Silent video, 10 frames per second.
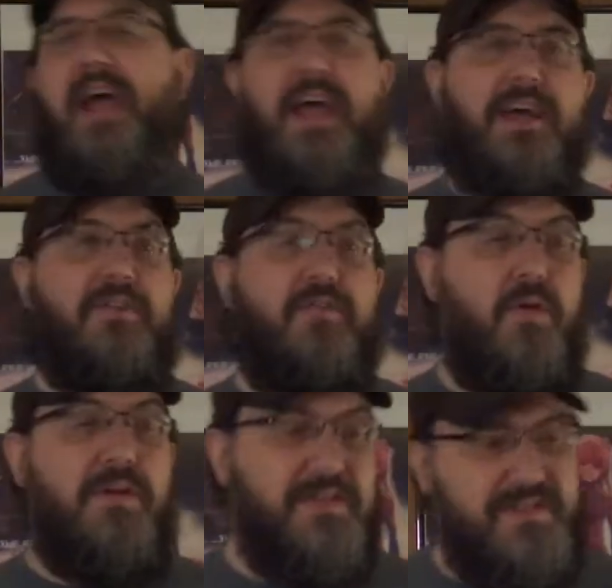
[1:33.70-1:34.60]
And, of
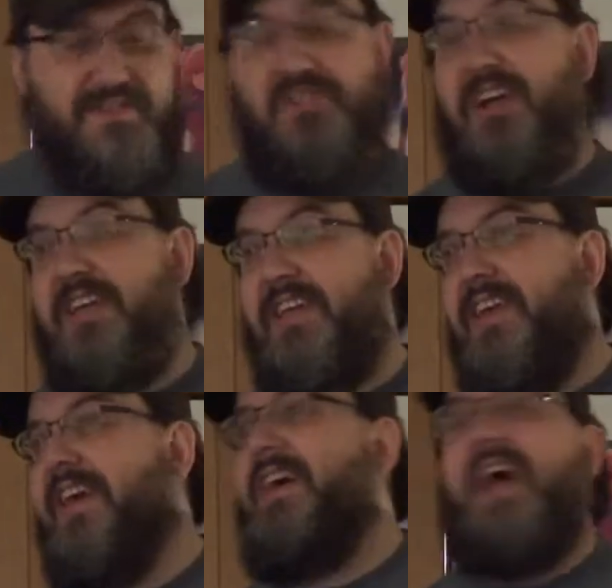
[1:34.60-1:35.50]
course,
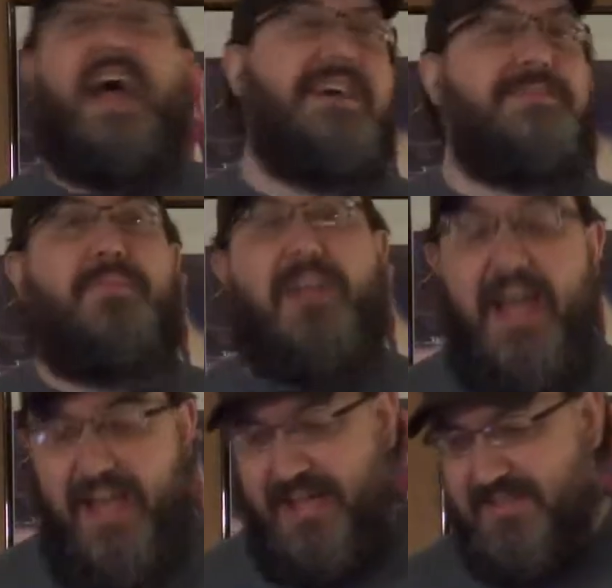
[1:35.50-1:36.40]
Chucky has
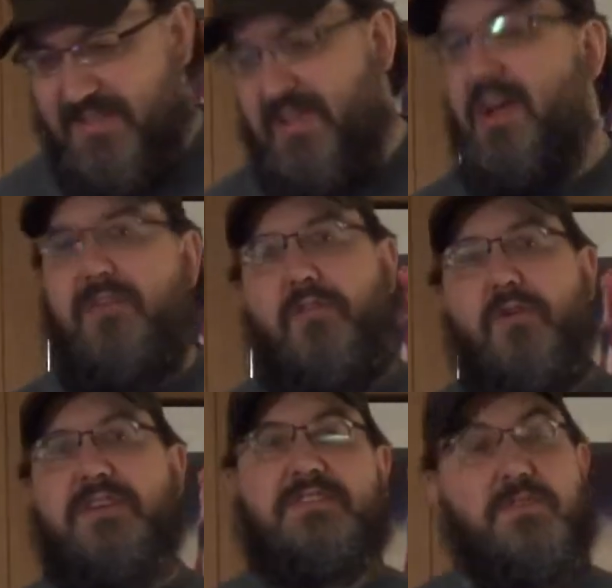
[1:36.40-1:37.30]
plans
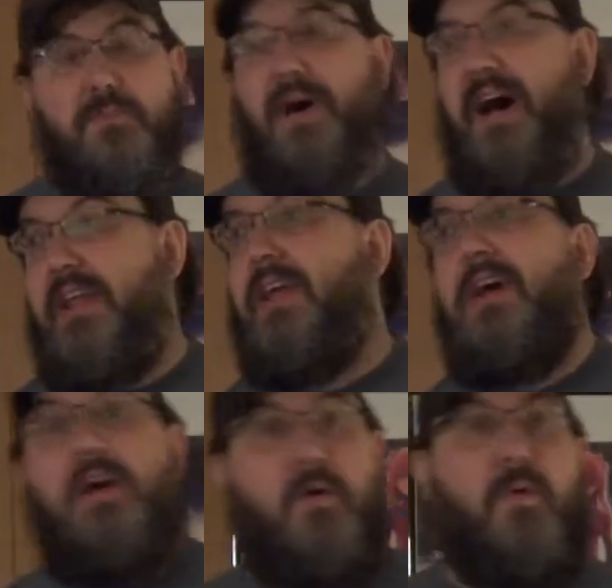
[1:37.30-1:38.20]
for his new body.
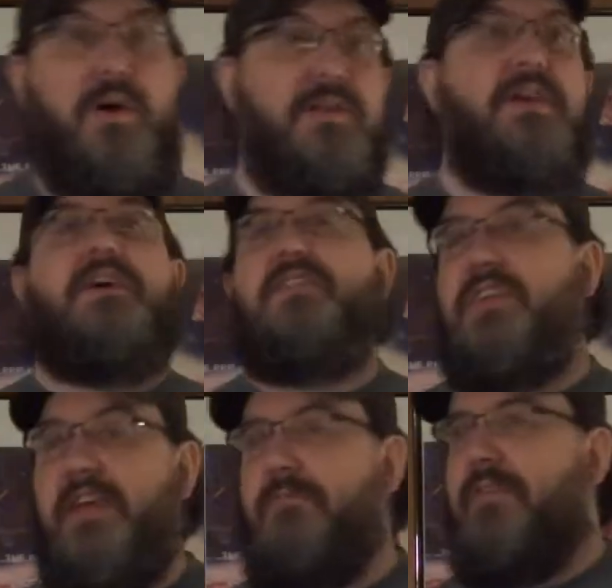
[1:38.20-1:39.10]
One, to
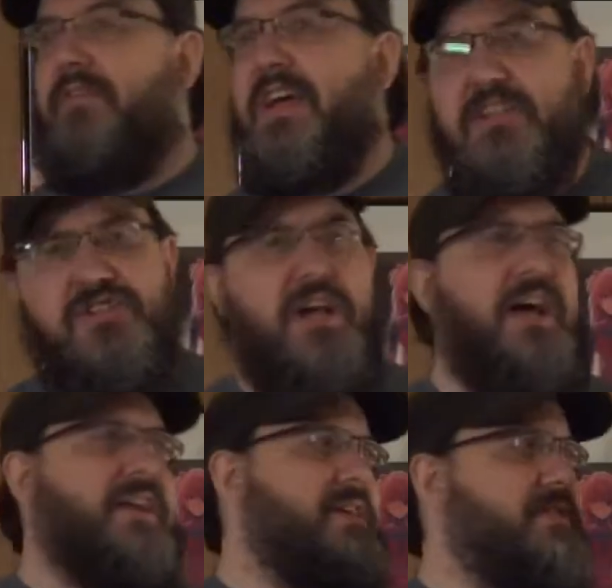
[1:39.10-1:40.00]
get revenge
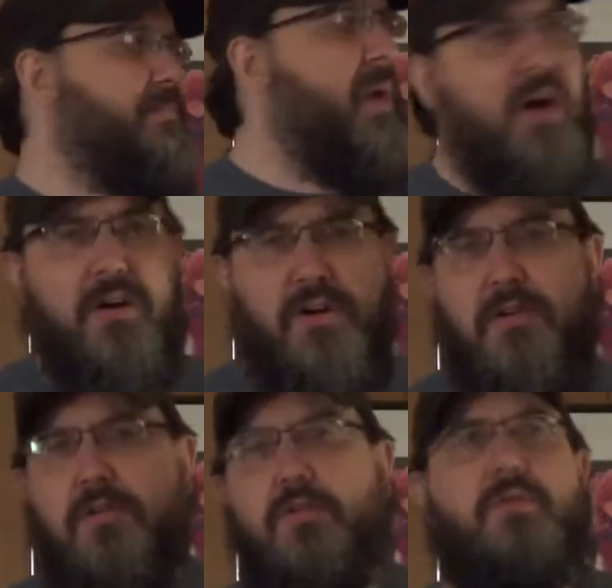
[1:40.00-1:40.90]
on his
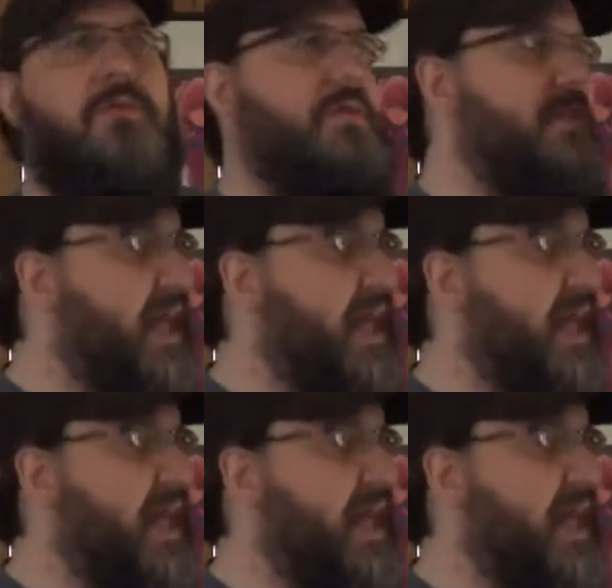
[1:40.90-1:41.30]
partner who